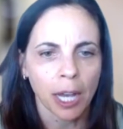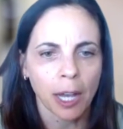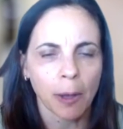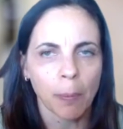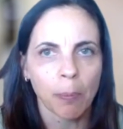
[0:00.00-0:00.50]

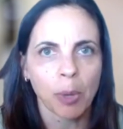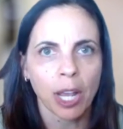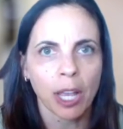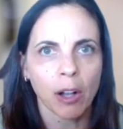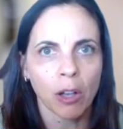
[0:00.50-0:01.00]

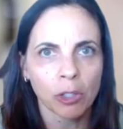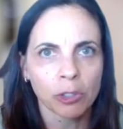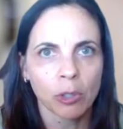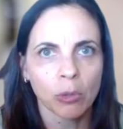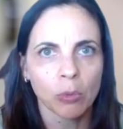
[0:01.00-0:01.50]
But I
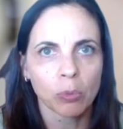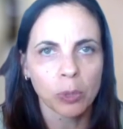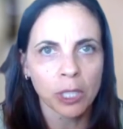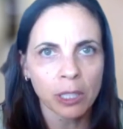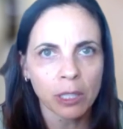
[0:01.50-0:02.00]
also
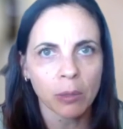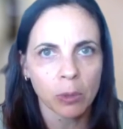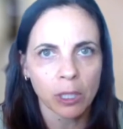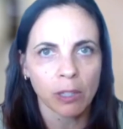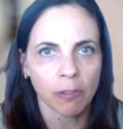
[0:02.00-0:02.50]
really,
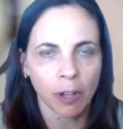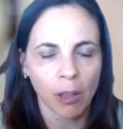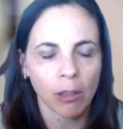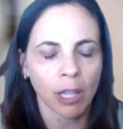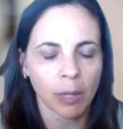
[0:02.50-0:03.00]
really
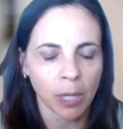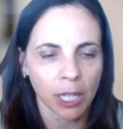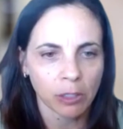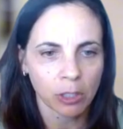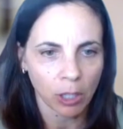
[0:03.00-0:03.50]
felt like
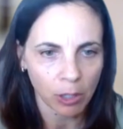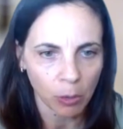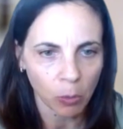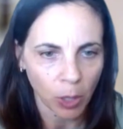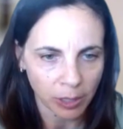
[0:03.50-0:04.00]
my
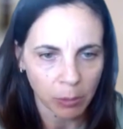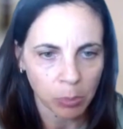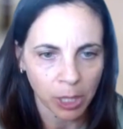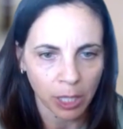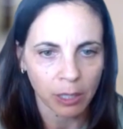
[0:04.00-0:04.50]
daughter
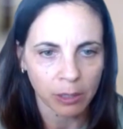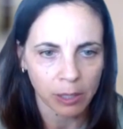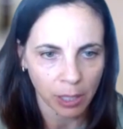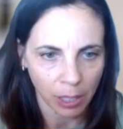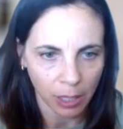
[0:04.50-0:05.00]
wasn't being
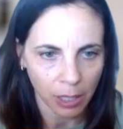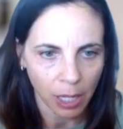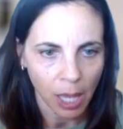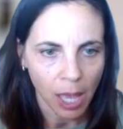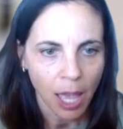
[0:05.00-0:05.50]

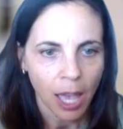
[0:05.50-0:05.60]
seen.